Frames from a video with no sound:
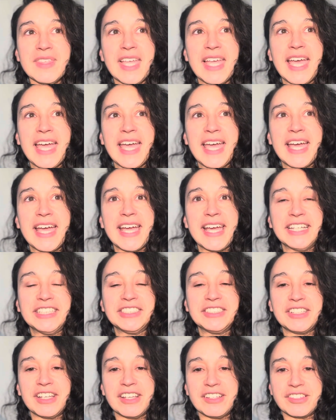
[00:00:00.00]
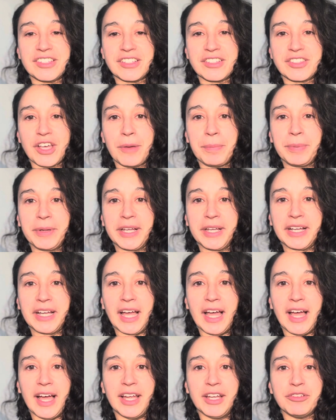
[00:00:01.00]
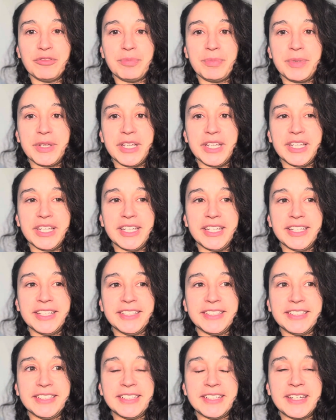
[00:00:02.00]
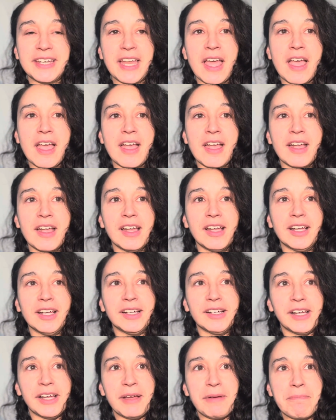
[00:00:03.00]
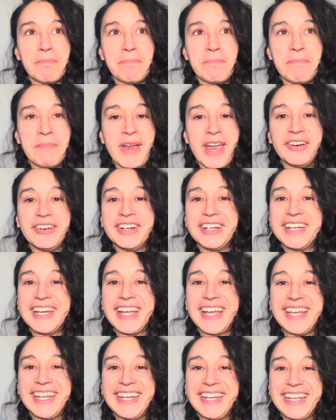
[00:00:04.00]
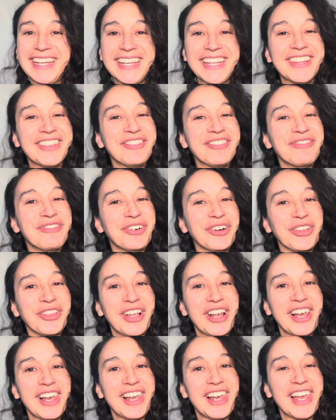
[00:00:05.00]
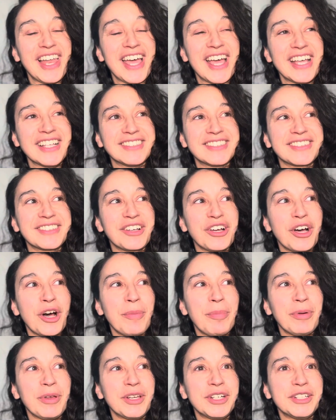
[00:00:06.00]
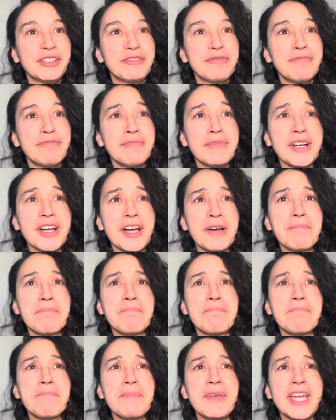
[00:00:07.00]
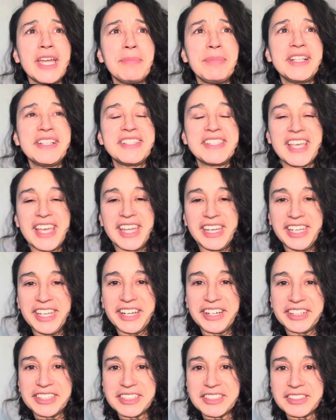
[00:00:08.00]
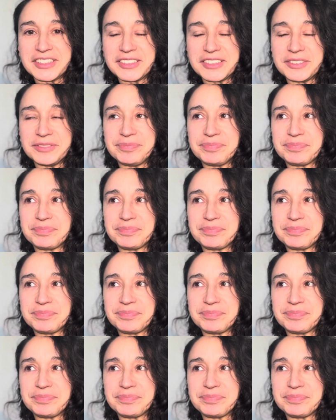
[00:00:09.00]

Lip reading: And it's a topic I've been marinating in for the last couple of, well, maybe 10 years.